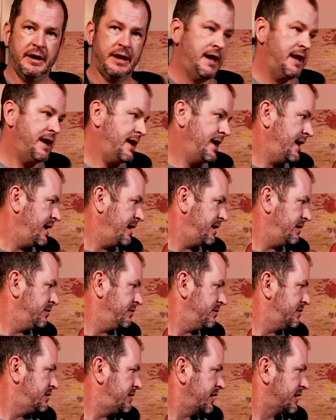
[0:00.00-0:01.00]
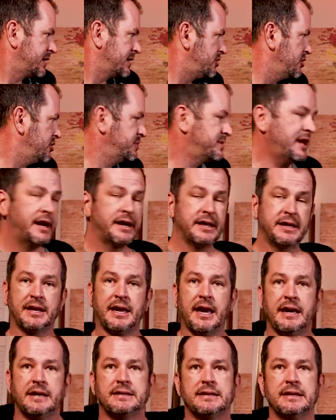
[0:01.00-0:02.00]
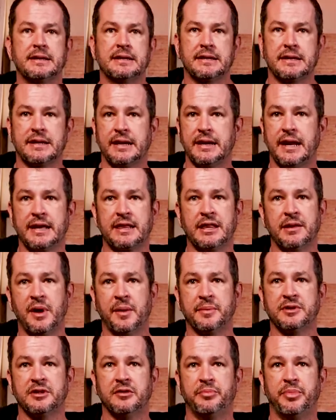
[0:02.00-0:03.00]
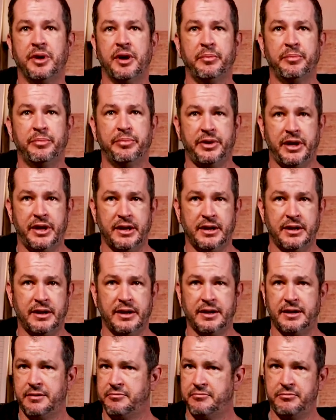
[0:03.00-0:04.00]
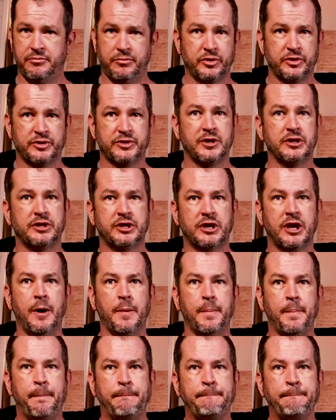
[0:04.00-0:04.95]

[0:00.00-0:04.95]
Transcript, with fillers: and take the tubes out of the case and connect them up to the pump and good to go.